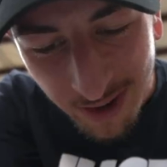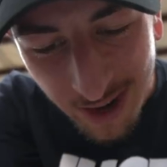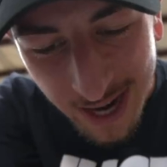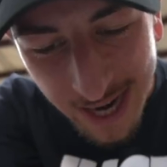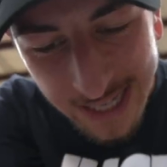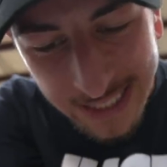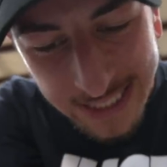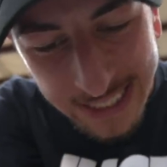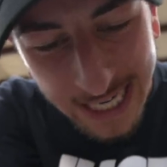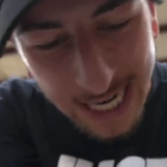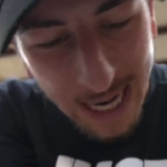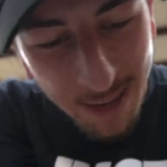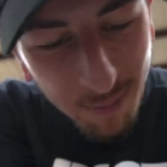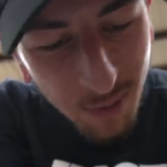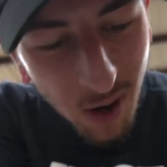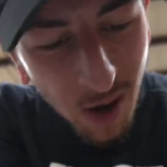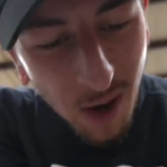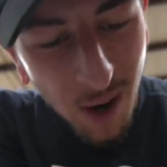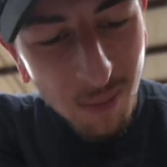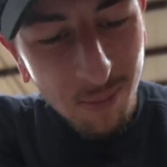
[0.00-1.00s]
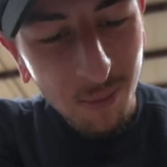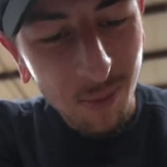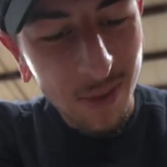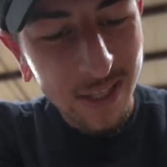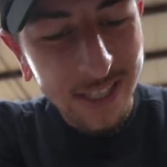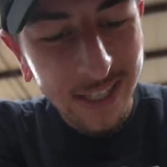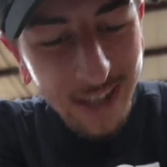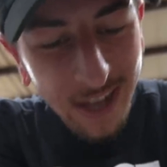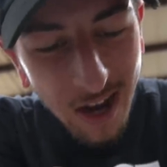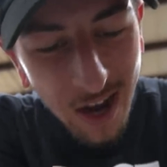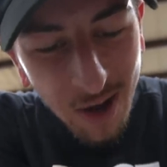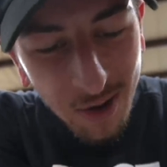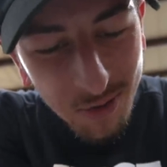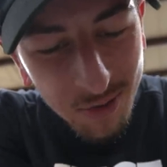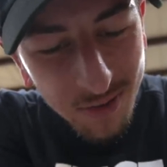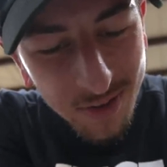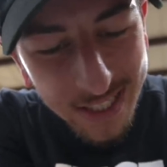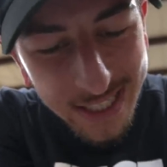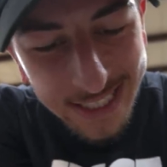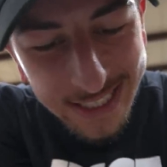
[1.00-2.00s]
rides. Camera up with the
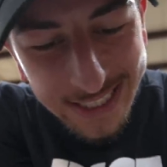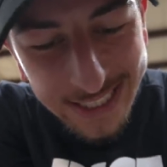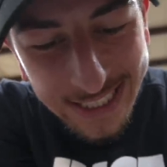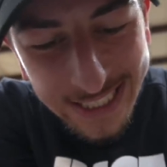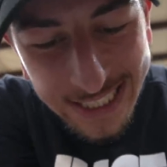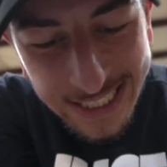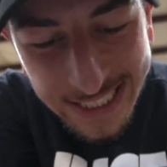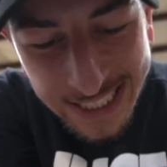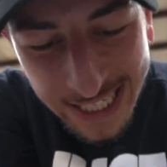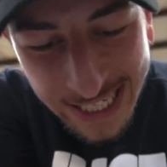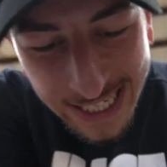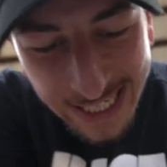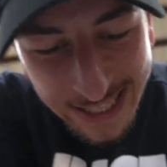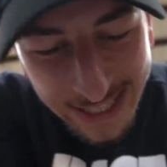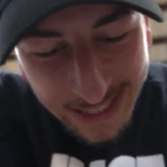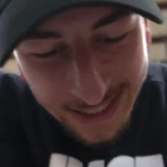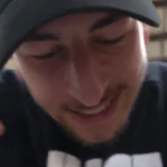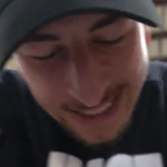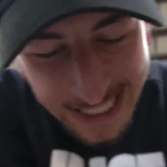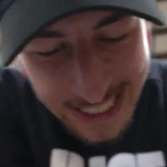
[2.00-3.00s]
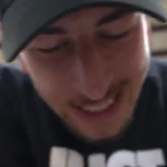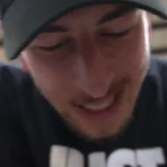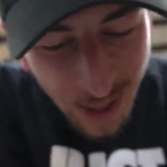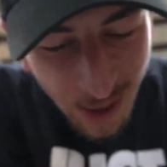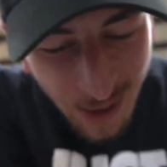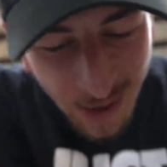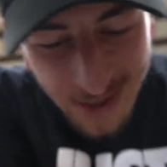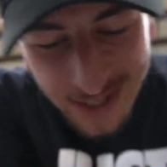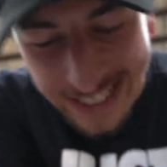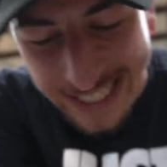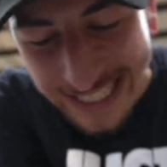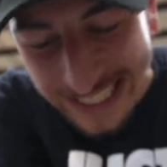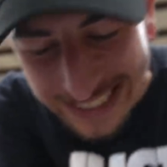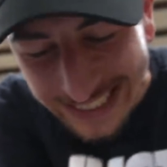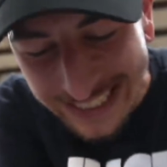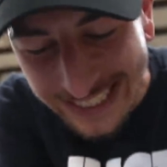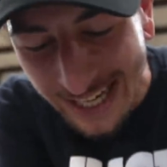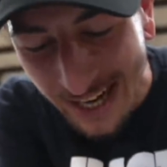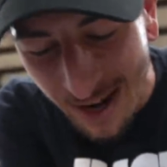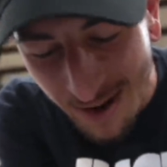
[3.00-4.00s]
confidence, DJ. The TRD
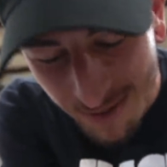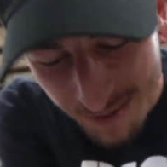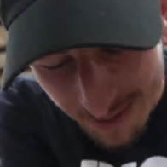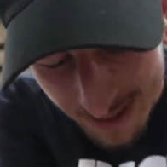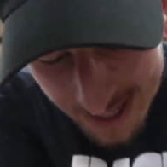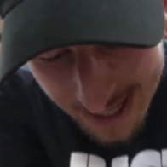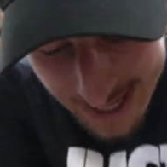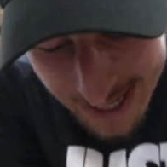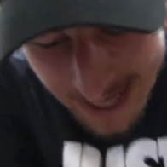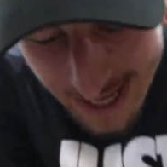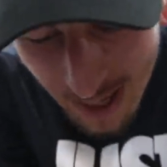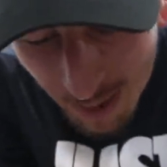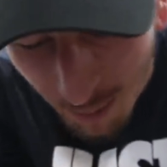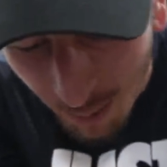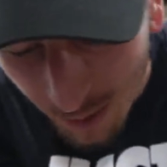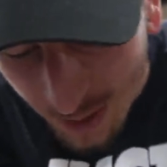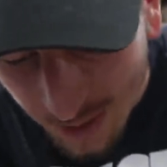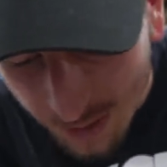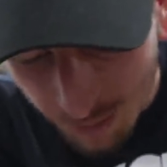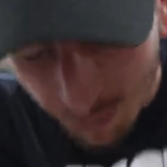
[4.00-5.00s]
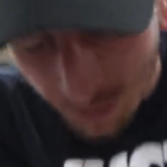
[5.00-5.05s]
stuff was